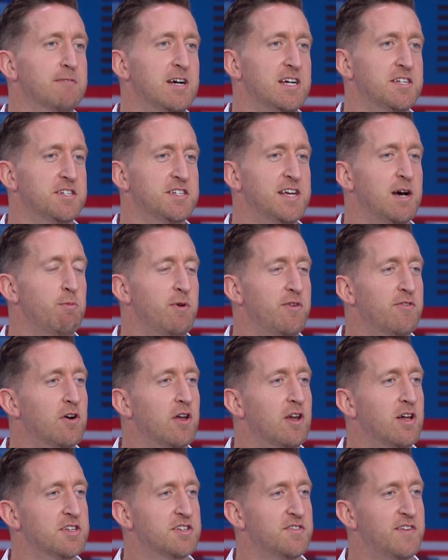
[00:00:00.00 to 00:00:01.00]
I said, we've got
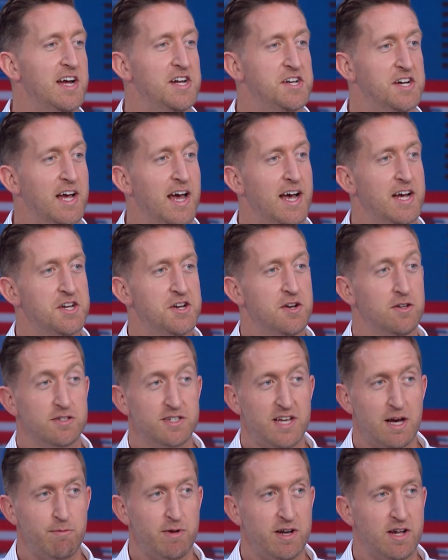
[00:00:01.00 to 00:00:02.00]
lots of educational
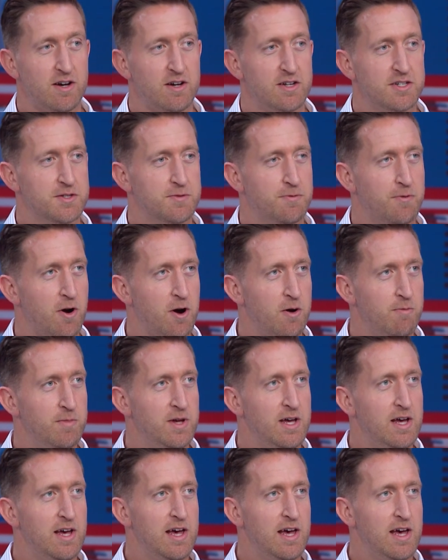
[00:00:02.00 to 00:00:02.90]
seminars from